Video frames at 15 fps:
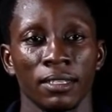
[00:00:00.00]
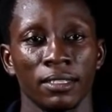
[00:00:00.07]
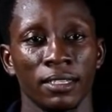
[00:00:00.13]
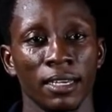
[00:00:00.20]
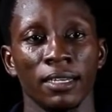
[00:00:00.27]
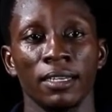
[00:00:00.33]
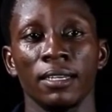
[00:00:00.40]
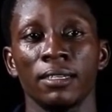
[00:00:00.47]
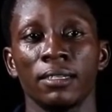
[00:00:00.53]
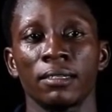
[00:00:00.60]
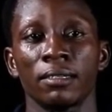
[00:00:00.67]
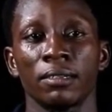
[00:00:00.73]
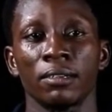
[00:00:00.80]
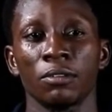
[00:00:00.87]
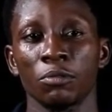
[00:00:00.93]
Thirdly,
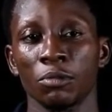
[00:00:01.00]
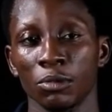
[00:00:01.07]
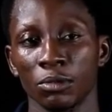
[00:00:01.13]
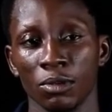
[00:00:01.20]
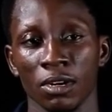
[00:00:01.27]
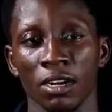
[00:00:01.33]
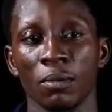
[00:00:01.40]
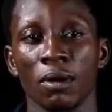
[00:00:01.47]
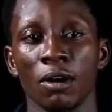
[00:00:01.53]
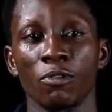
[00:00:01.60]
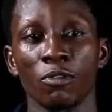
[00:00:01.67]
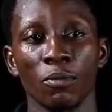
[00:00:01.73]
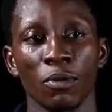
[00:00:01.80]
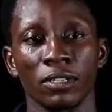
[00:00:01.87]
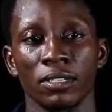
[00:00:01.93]
we will talk about
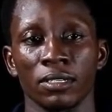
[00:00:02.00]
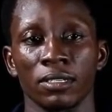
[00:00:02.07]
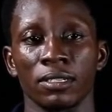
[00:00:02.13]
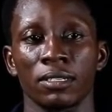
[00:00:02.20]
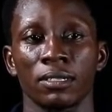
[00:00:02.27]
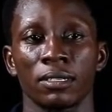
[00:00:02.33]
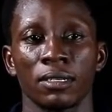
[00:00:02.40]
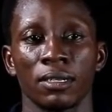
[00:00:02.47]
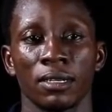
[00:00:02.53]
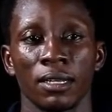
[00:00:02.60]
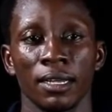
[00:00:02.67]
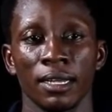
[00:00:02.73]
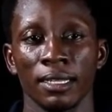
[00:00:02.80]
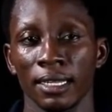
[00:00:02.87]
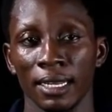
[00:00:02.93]
robotics.
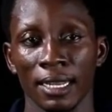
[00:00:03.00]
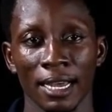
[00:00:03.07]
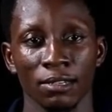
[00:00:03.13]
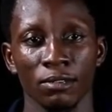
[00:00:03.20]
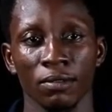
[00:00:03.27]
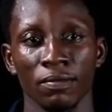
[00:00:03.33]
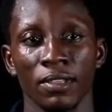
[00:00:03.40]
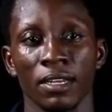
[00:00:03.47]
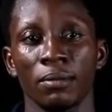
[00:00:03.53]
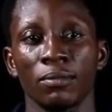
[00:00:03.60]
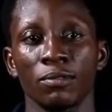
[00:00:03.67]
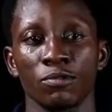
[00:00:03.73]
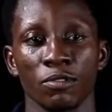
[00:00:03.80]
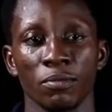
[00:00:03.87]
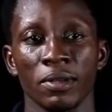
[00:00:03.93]
And the last of
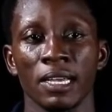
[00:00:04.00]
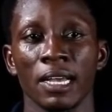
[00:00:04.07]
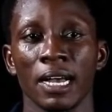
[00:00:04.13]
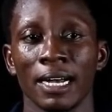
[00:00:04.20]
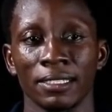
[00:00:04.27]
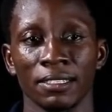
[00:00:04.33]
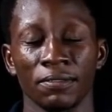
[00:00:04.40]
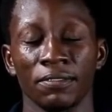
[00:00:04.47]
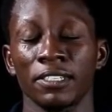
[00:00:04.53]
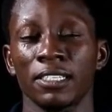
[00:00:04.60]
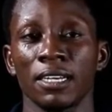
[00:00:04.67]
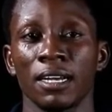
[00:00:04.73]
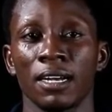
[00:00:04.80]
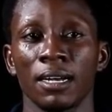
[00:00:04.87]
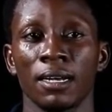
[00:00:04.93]
them will be
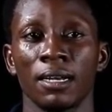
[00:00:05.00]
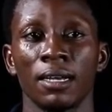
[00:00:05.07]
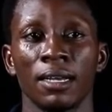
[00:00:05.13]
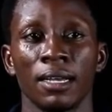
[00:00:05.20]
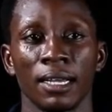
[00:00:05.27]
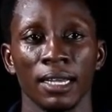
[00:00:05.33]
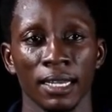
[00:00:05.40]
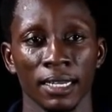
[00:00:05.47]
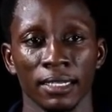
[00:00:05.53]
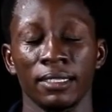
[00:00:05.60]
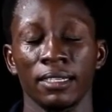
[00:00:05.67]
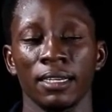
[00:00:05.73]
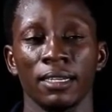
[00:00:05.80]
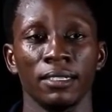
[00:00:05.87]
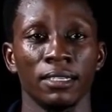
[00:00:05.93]
artificial
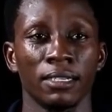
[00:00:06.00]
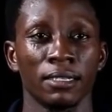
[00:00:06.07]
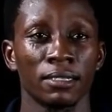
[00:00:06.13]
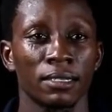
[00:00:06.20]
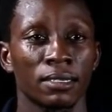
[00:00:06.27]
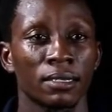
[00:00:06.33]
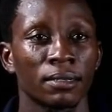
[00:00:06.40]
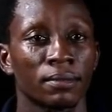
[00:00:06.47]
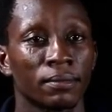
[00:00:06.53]
intelligence.